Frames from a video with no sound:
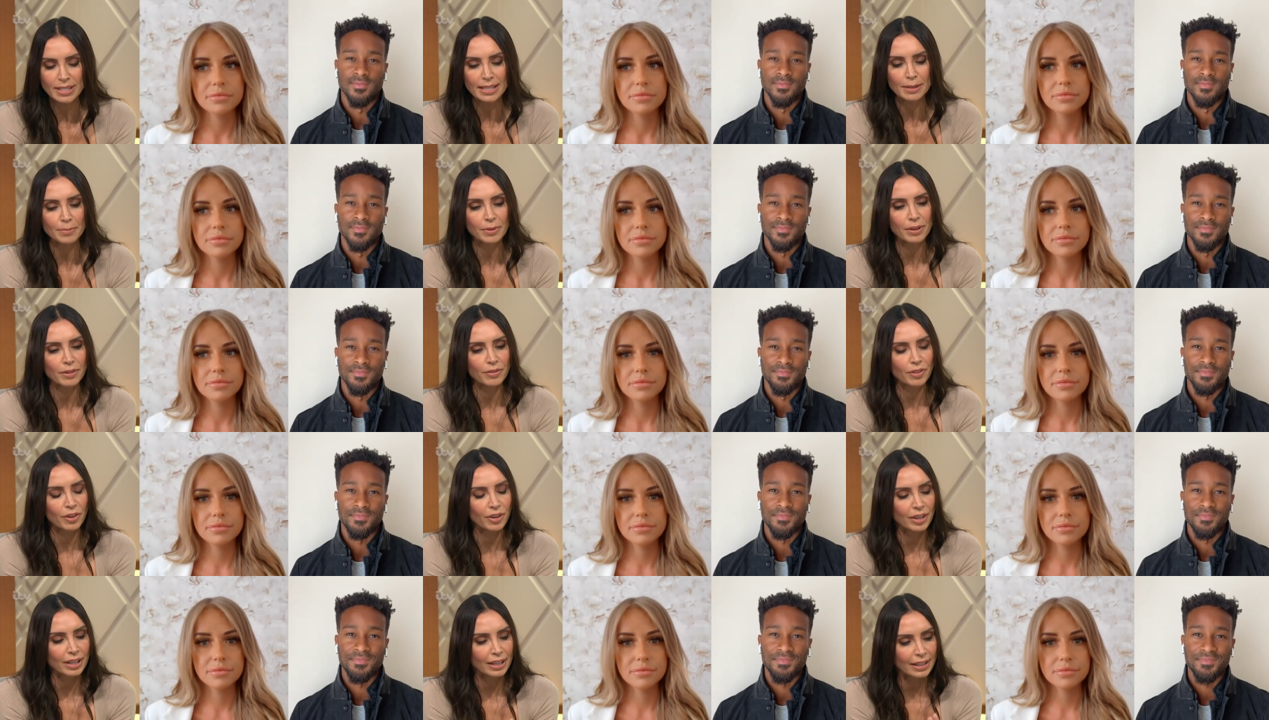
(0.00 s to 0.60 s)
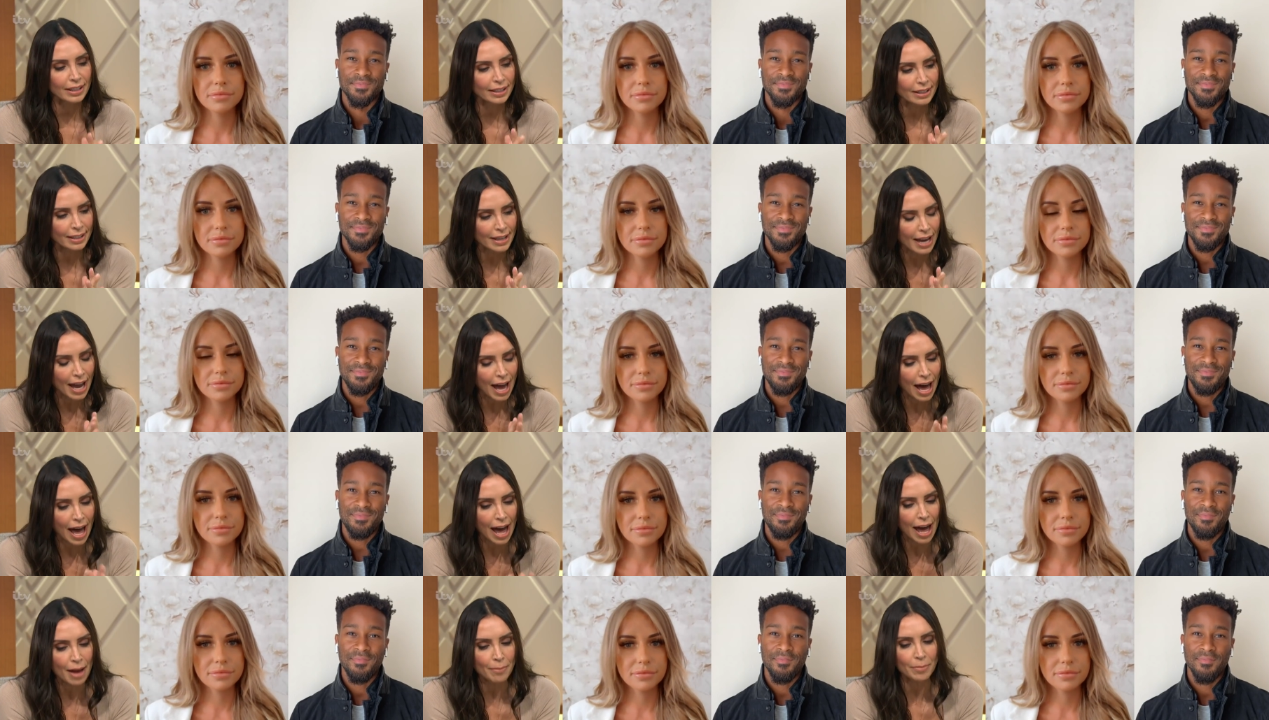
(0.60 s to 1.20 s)
Speaker 1: be a very
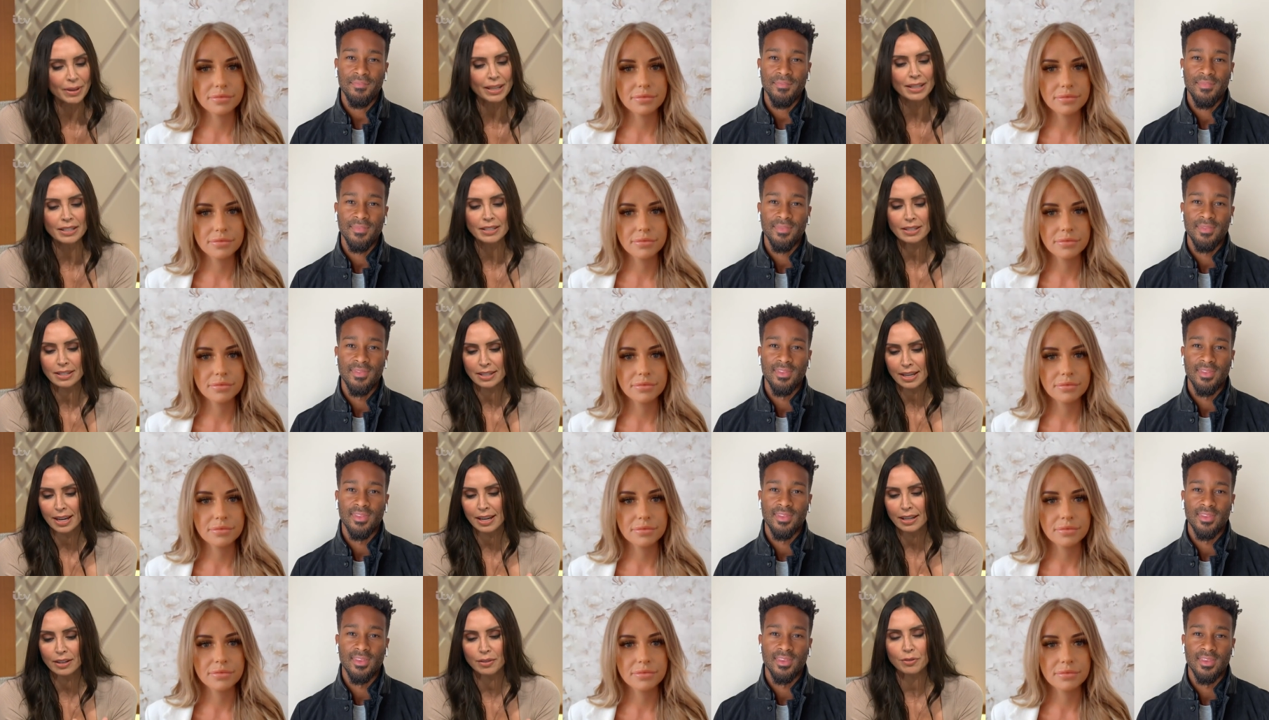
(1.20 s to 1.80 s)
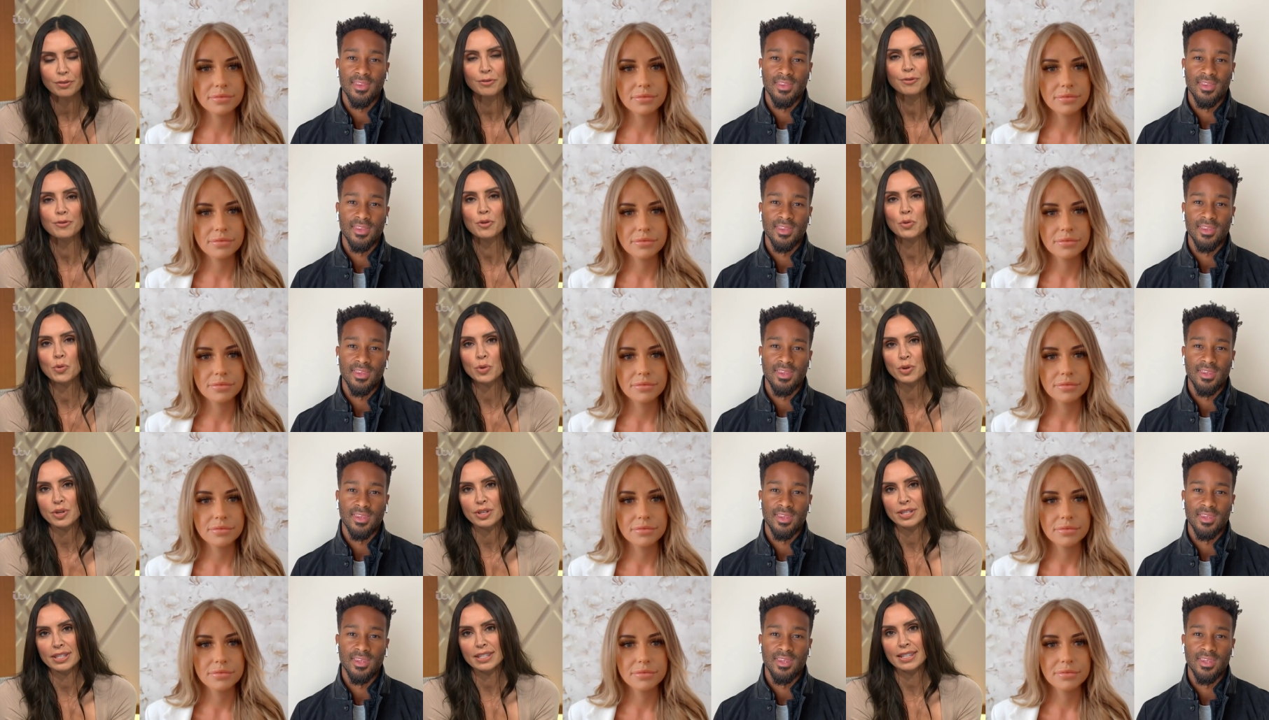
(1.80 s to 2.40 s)
calming kind of
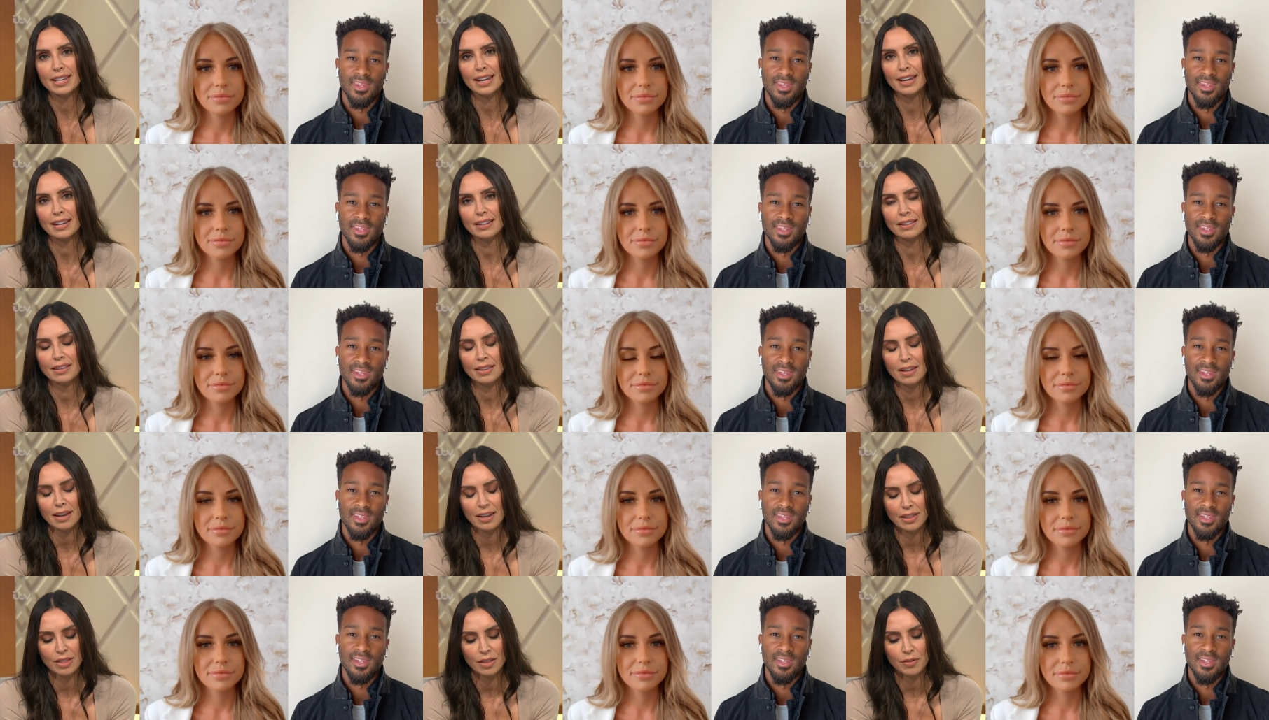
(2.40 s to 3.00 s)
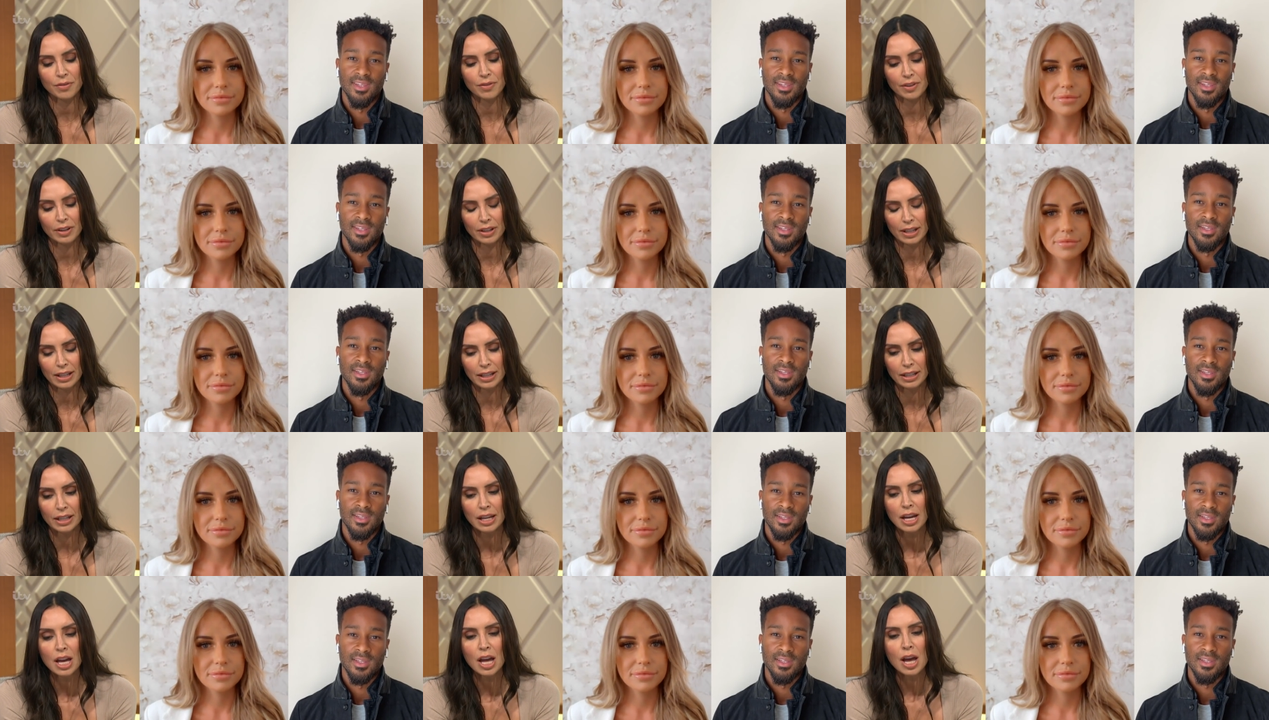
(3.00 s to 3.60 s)
force in, in the
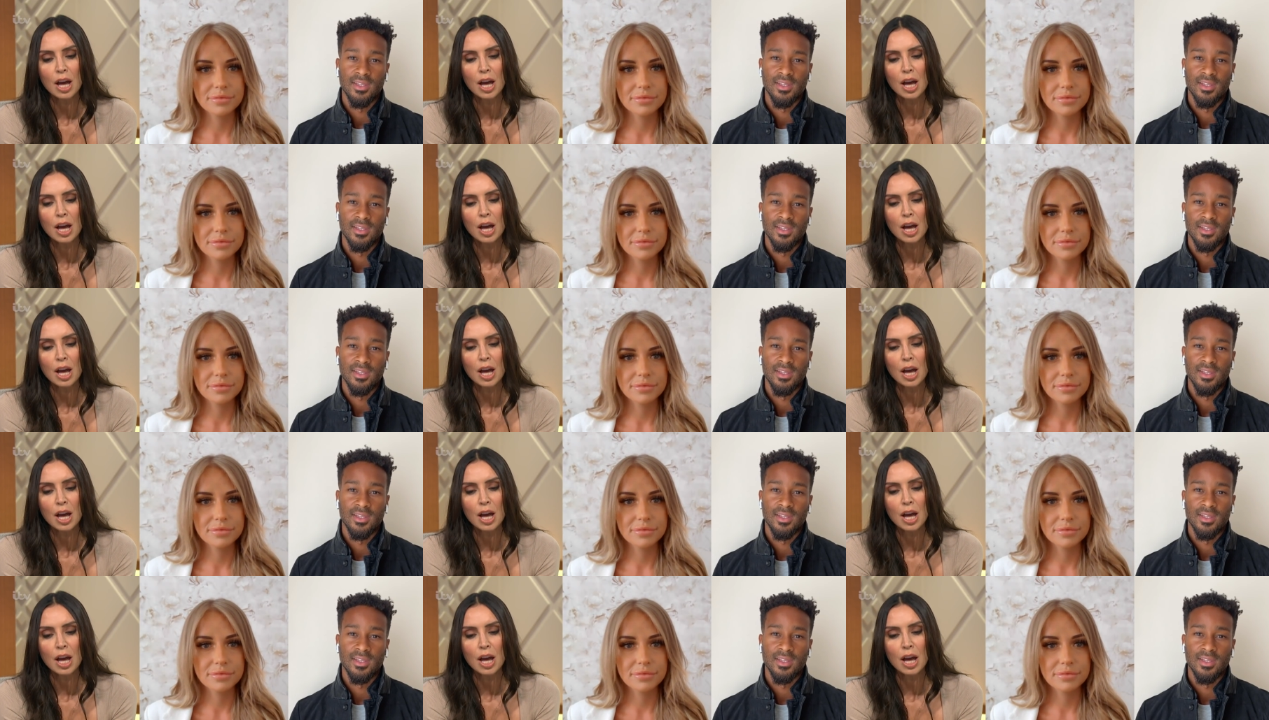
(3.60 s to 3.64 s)
villa.